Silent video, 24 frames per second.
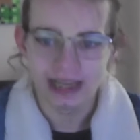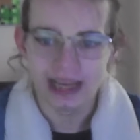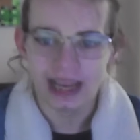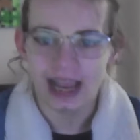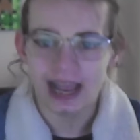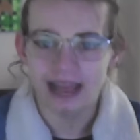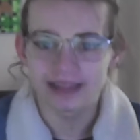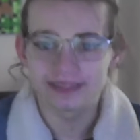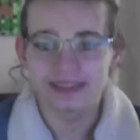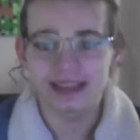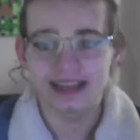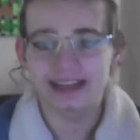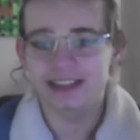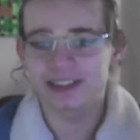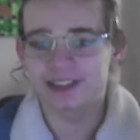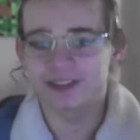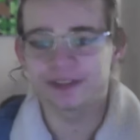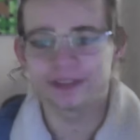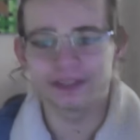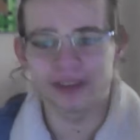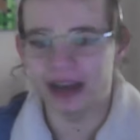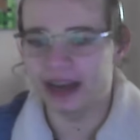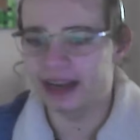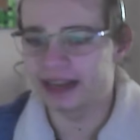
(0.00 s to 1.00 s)
And that it's
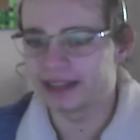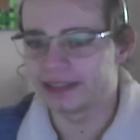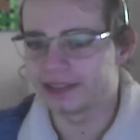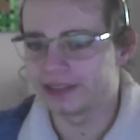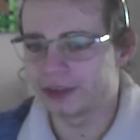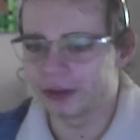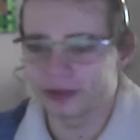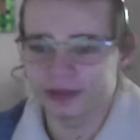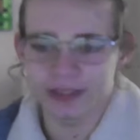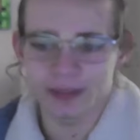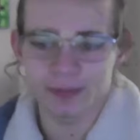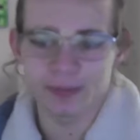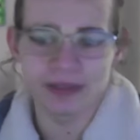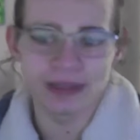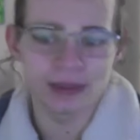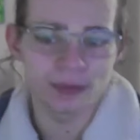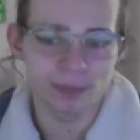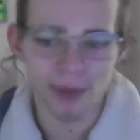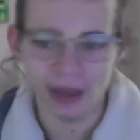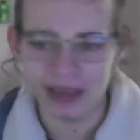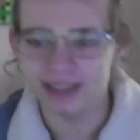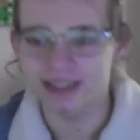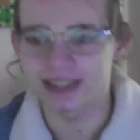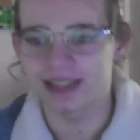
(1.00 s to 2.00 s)
fine not to be the
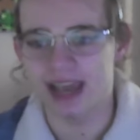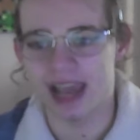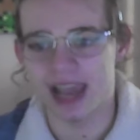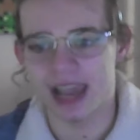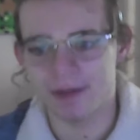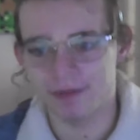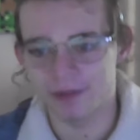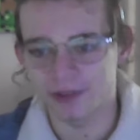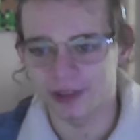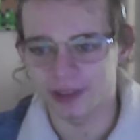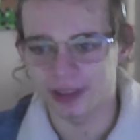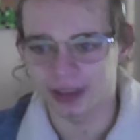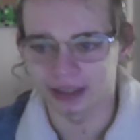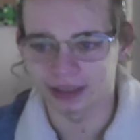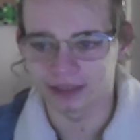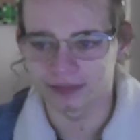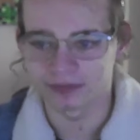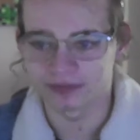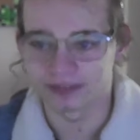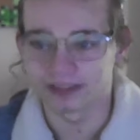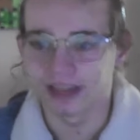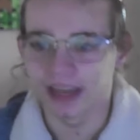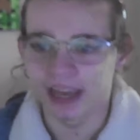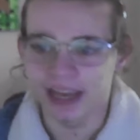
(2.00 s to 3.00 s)
best at everything.
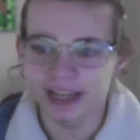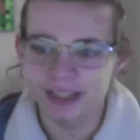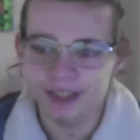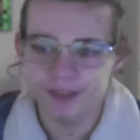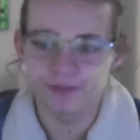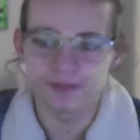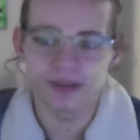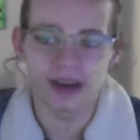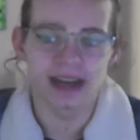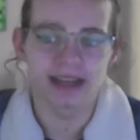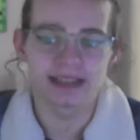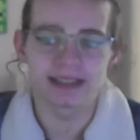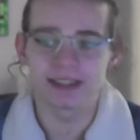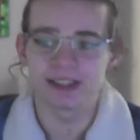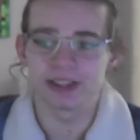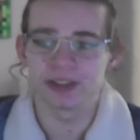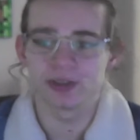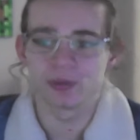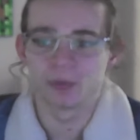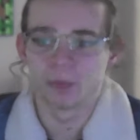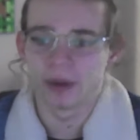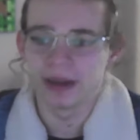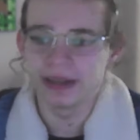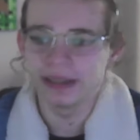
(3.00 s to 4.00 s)
It's fine to
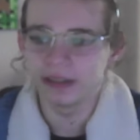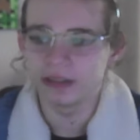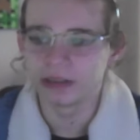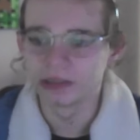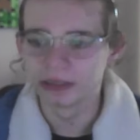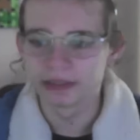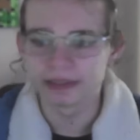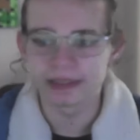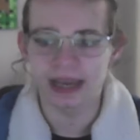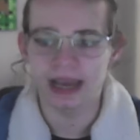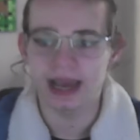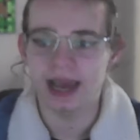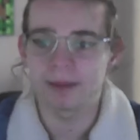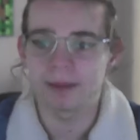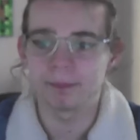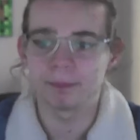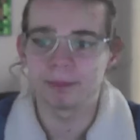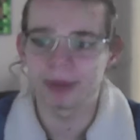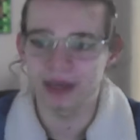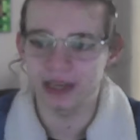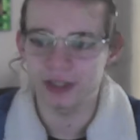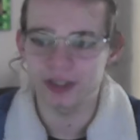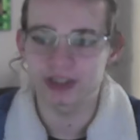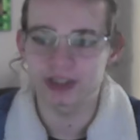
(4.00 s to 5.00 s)
dwindle that
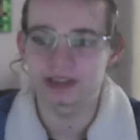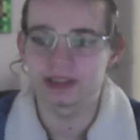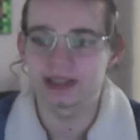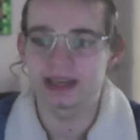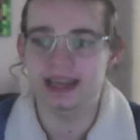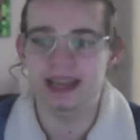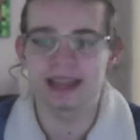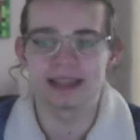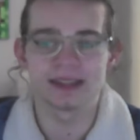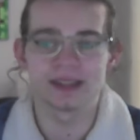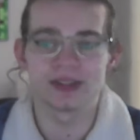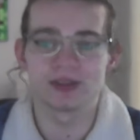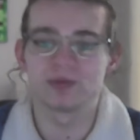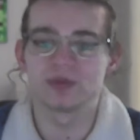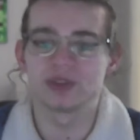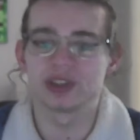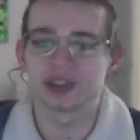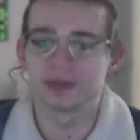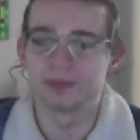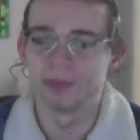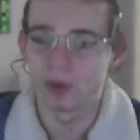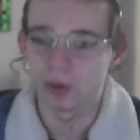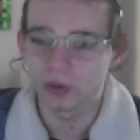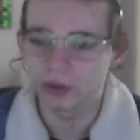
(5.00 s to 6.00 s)
ambition into
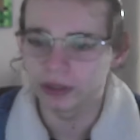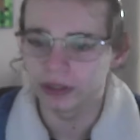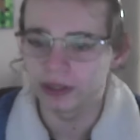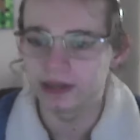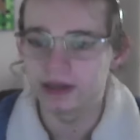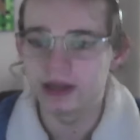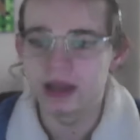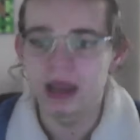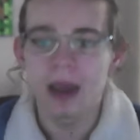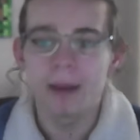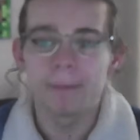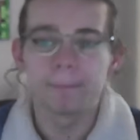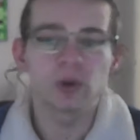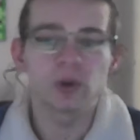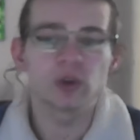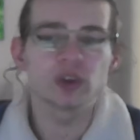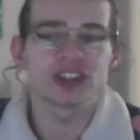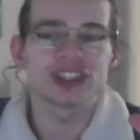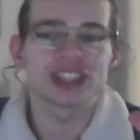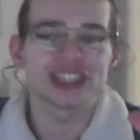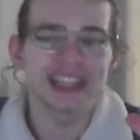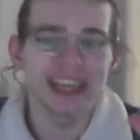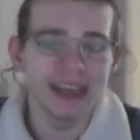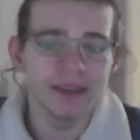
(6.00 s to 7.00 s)
smaller, more
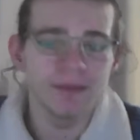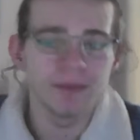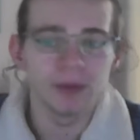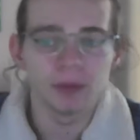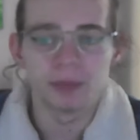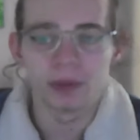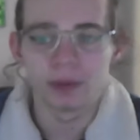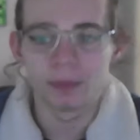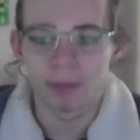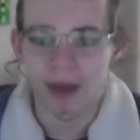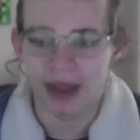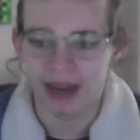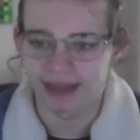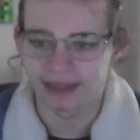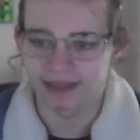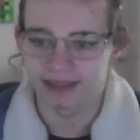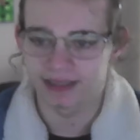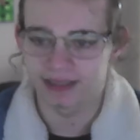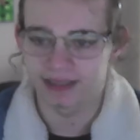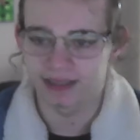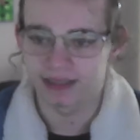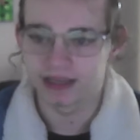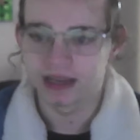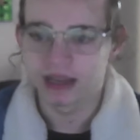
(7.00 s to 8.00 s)
achievable
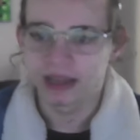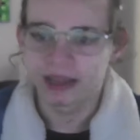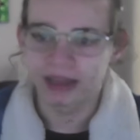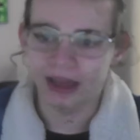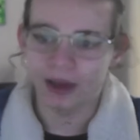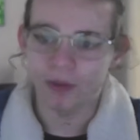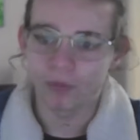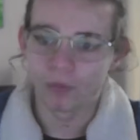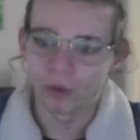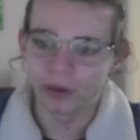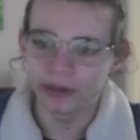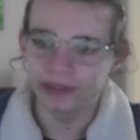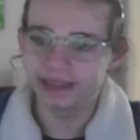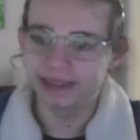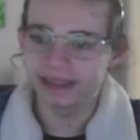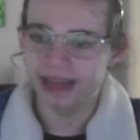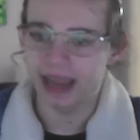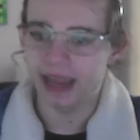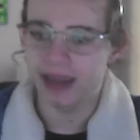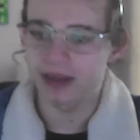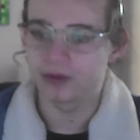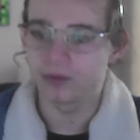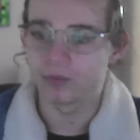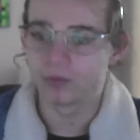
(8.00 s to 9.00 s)
bites that one
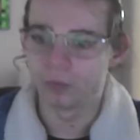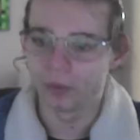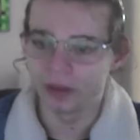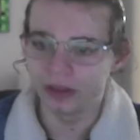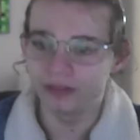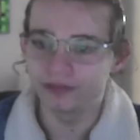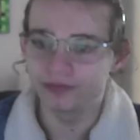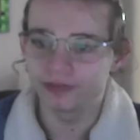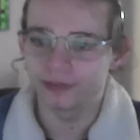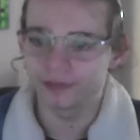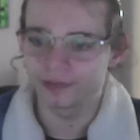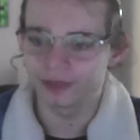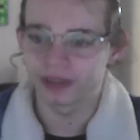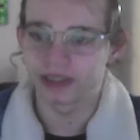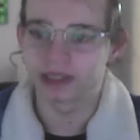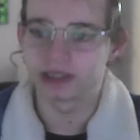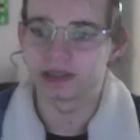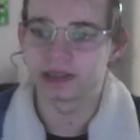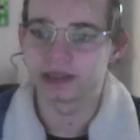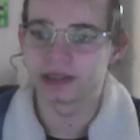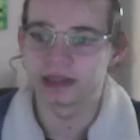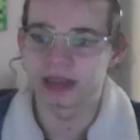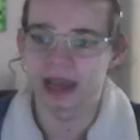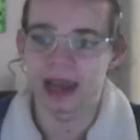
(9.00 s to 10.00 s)
day will fulfill
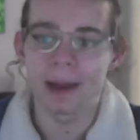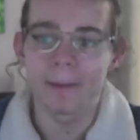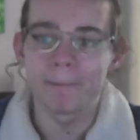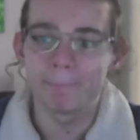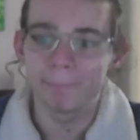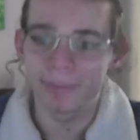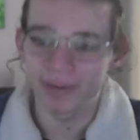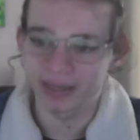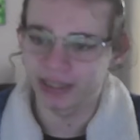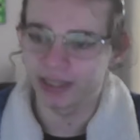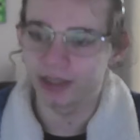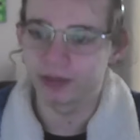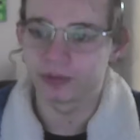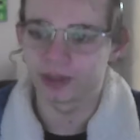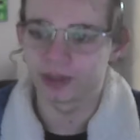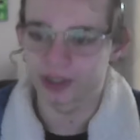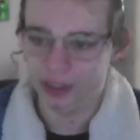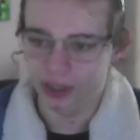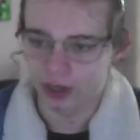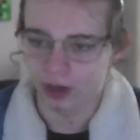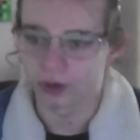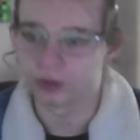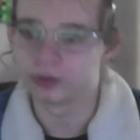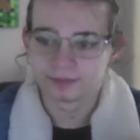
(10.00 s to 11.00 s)
that ambiguous
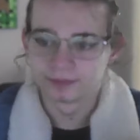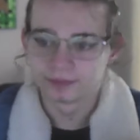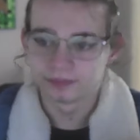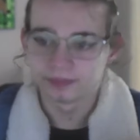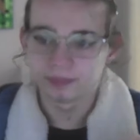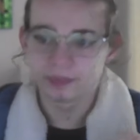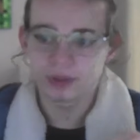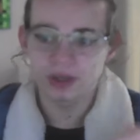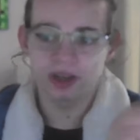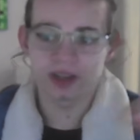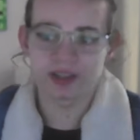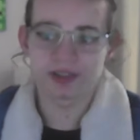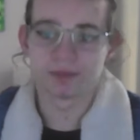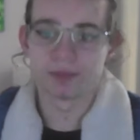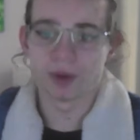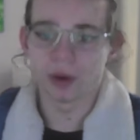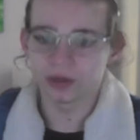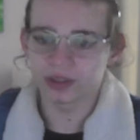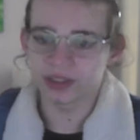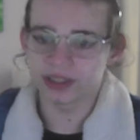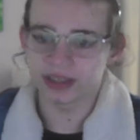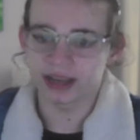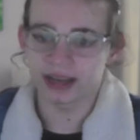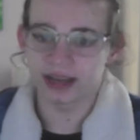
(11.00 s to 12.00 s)
goal. Because
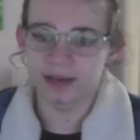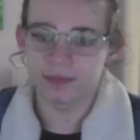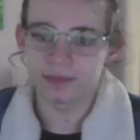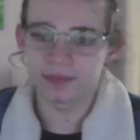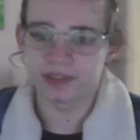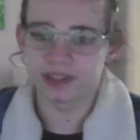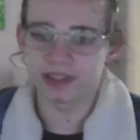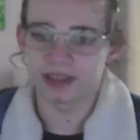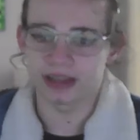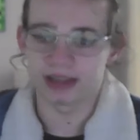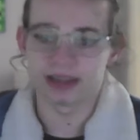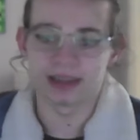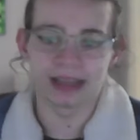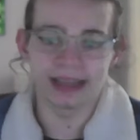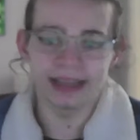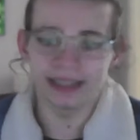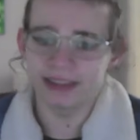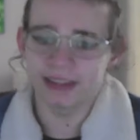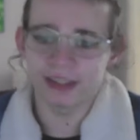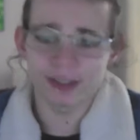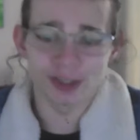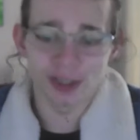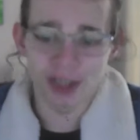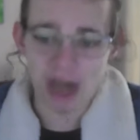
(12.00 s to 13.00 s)
most times, like
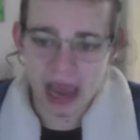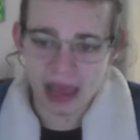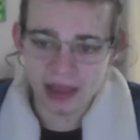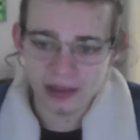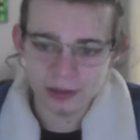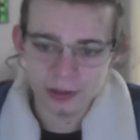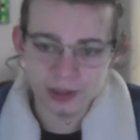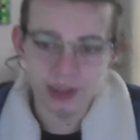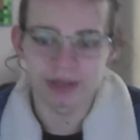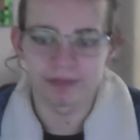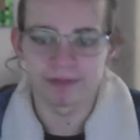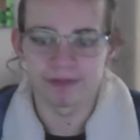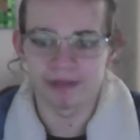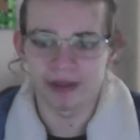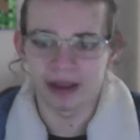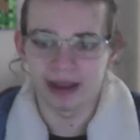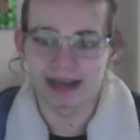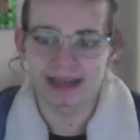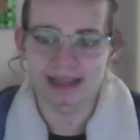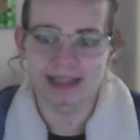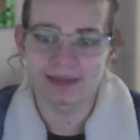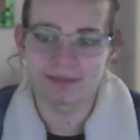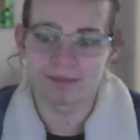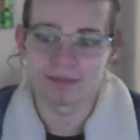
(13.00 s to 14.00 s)
this challenge in
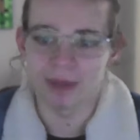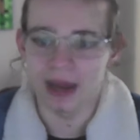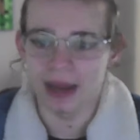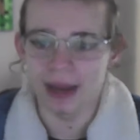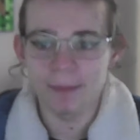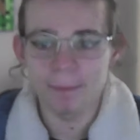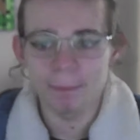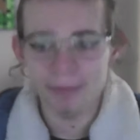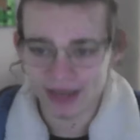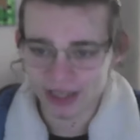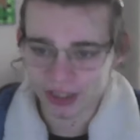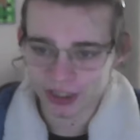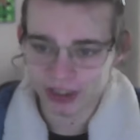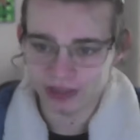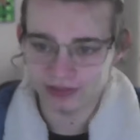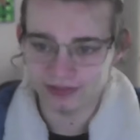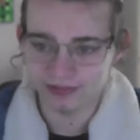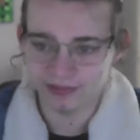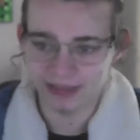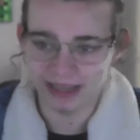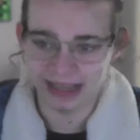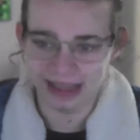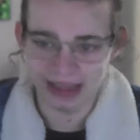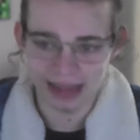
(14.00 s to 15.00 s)
fact, my ambition
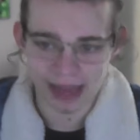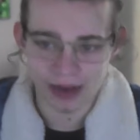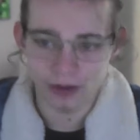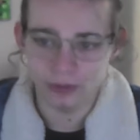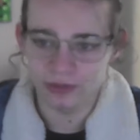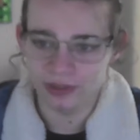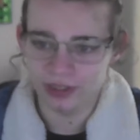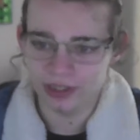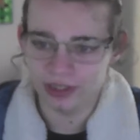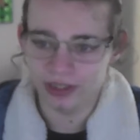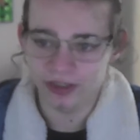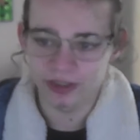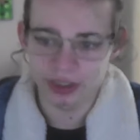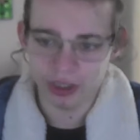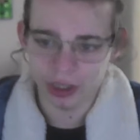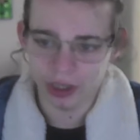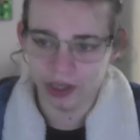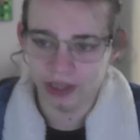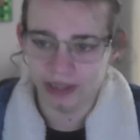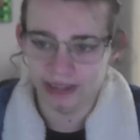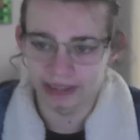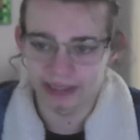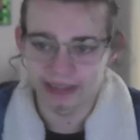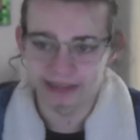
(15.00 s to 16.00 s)
clouds the
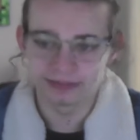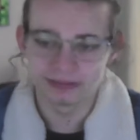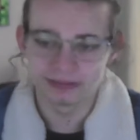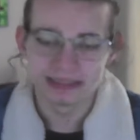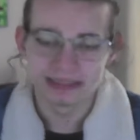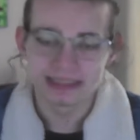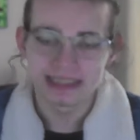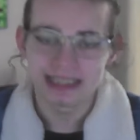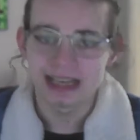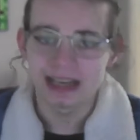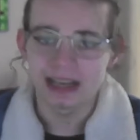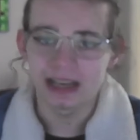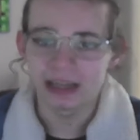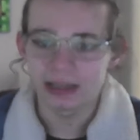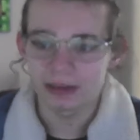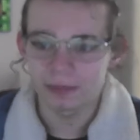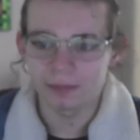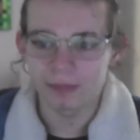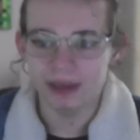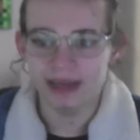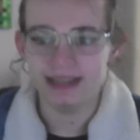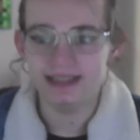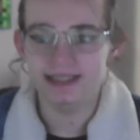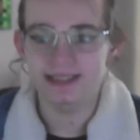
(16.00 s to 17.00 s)
journey, and it
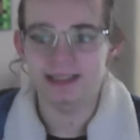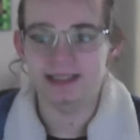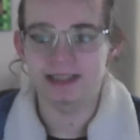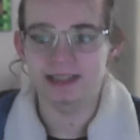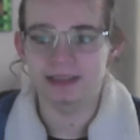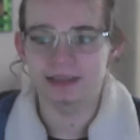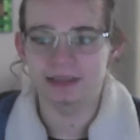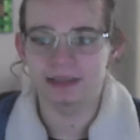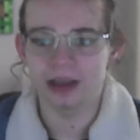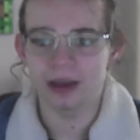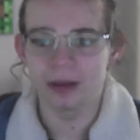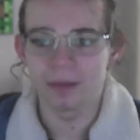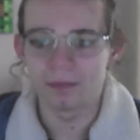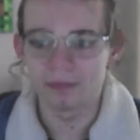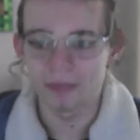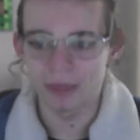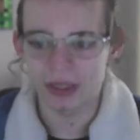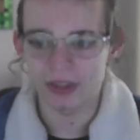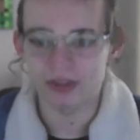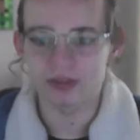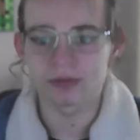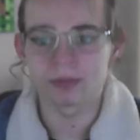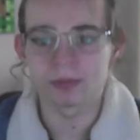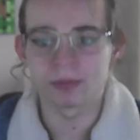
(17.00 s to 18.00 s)
makes it a
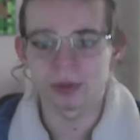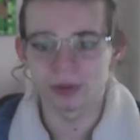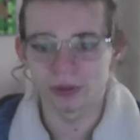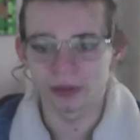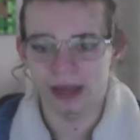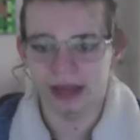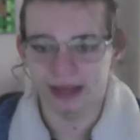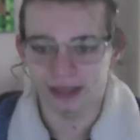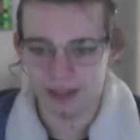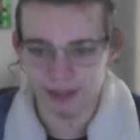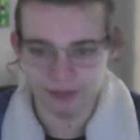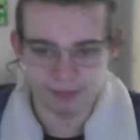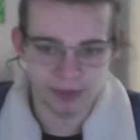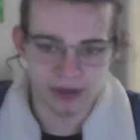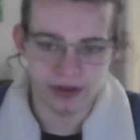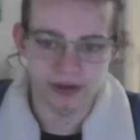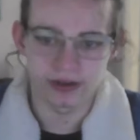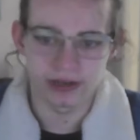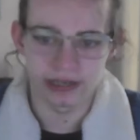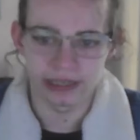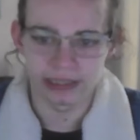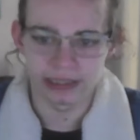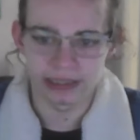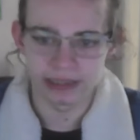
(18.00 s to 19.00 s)
miserable
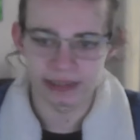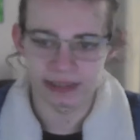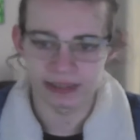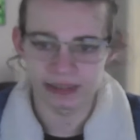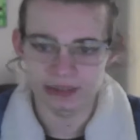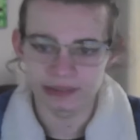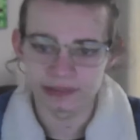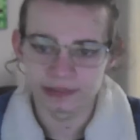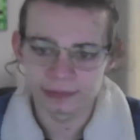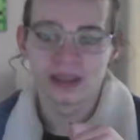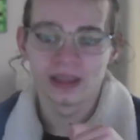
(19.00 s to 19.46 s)
experience.